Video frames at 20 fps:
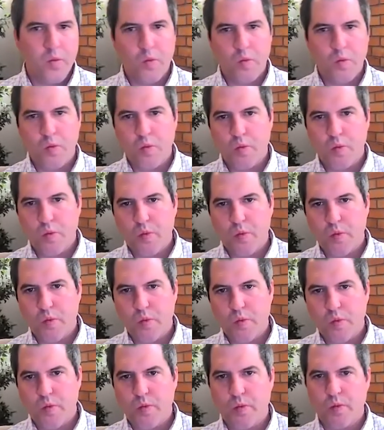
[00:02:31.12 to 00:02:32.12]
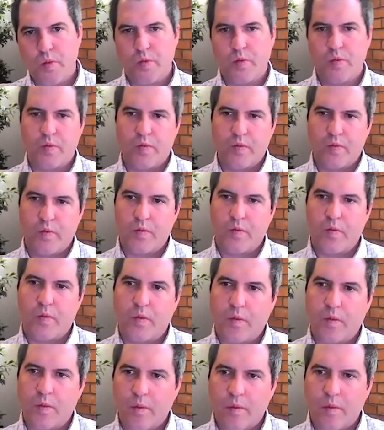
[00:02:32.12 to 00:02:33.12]

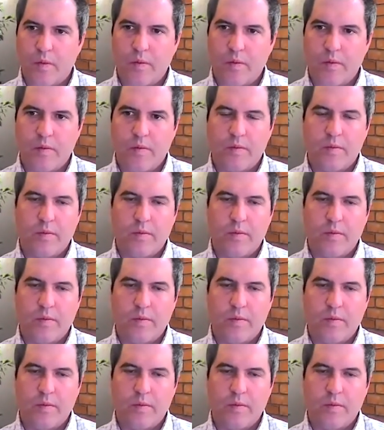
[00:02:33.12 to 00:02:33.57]
(silent)